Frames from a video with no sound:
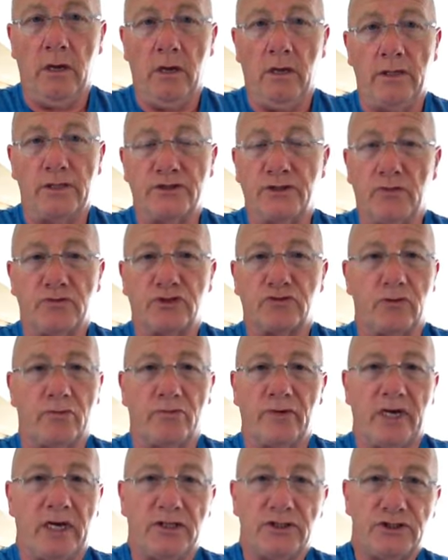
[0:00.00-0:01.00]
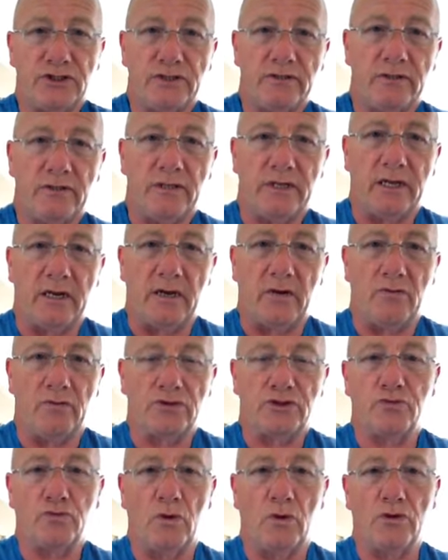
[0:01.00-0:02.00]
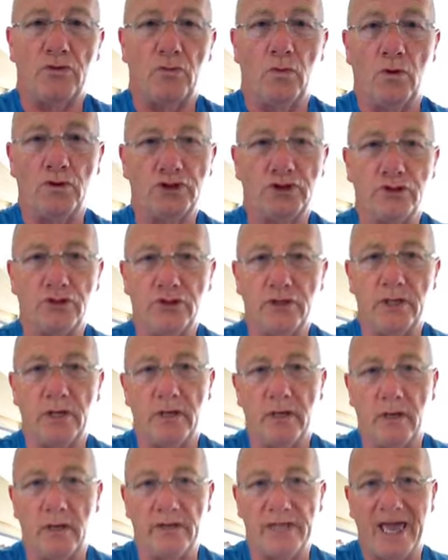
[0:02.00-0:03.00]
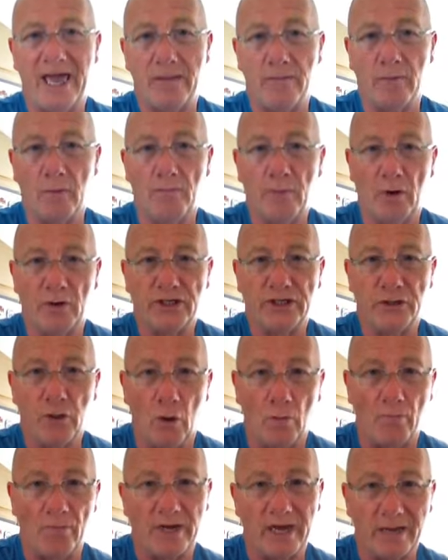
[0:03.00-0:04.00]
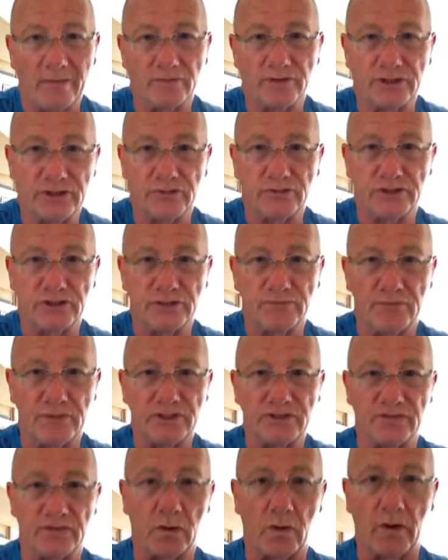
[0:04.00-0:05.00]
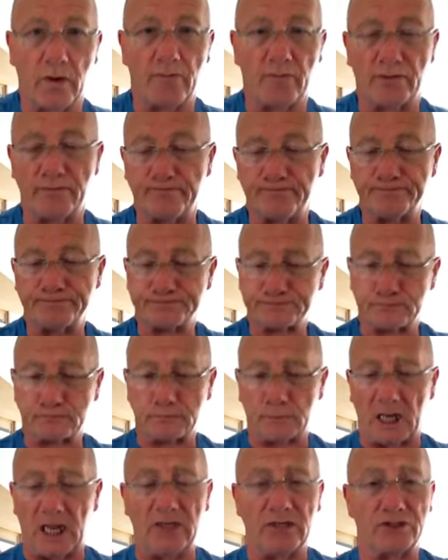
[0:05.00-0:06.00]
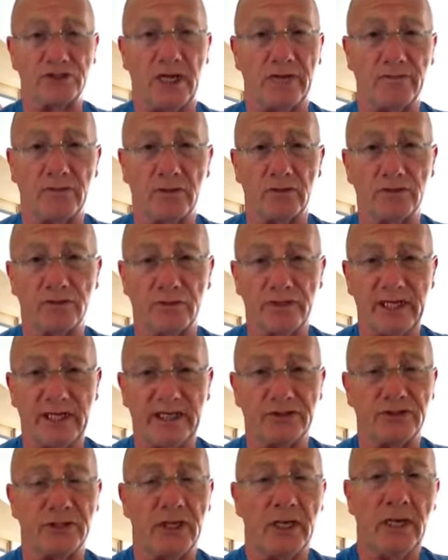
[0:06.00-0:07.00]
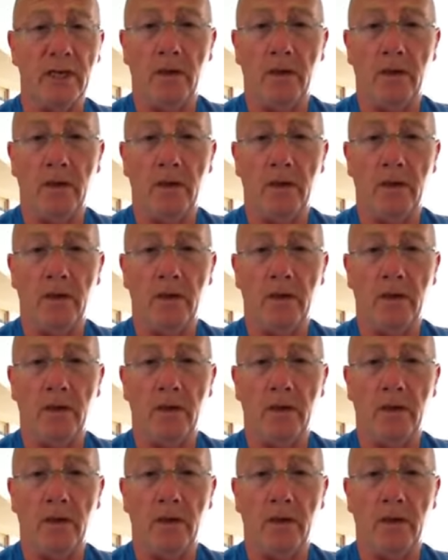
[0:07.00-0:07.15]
There's no discrimination, you know. Why should the able-bodied not be able to use these pieces of equipment? And the same goes with these.